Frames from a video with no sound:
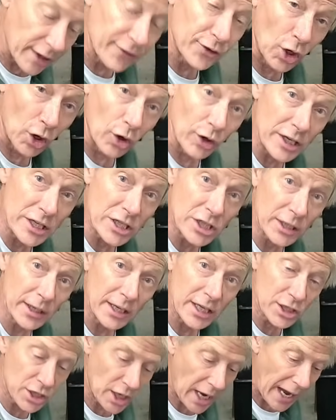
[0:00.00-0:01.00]
I've got is,
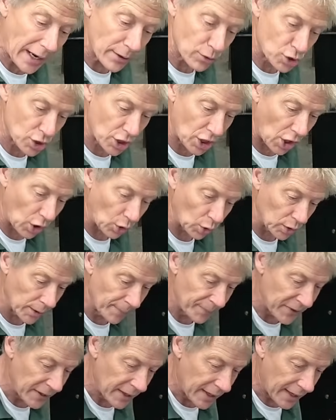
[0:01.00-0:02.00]
is house coal.
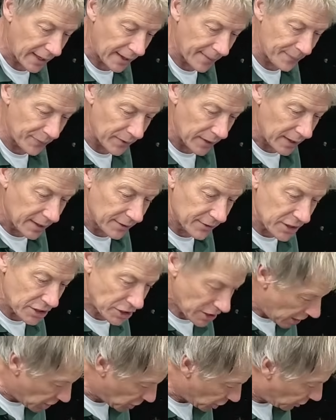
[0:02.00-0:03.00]
Um,
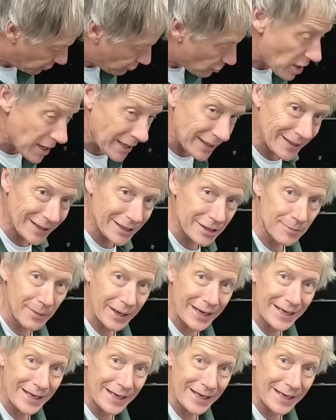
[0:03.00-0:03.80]
this engine really doesn't